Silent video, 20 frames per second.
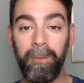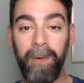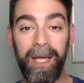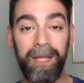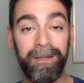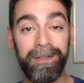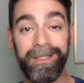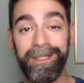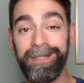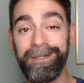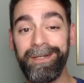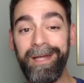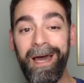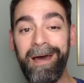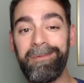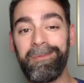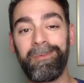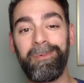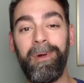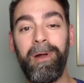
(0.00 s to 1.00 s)
Well, you're
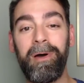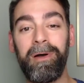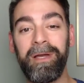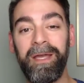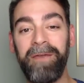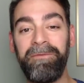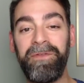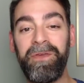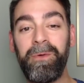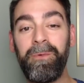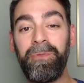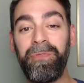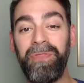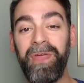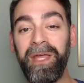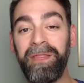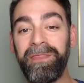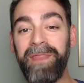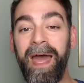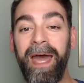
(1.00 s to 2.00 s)
not wrong if you
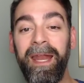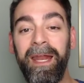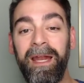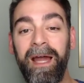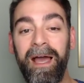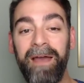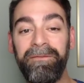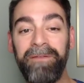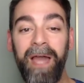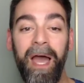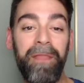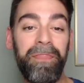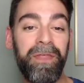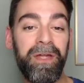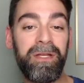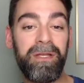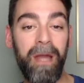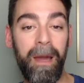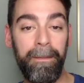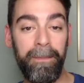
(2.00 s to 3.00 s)
think that, and I've got
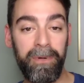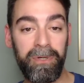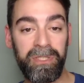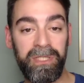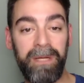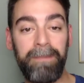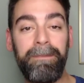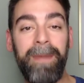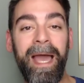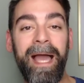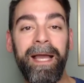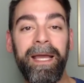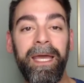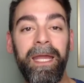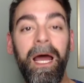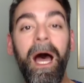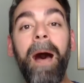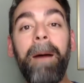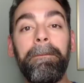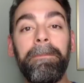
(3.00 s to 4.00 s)
the numbers to back
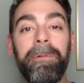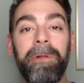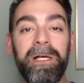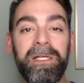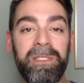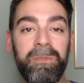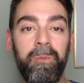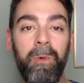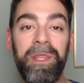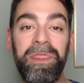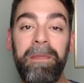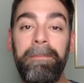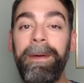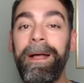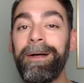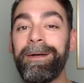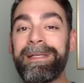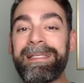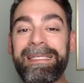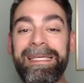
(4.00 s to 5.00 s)
it up, plus what the
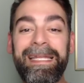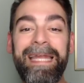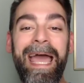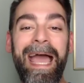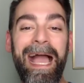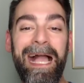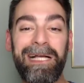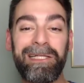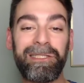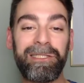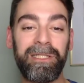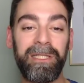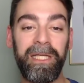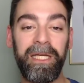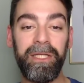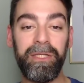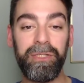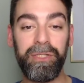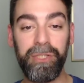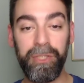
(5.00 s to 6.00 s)
Pelicans can
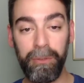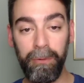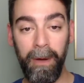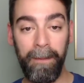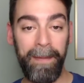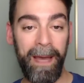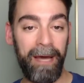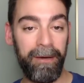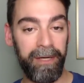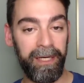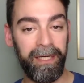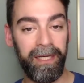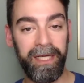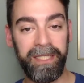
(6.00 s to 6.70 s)
actually do about it.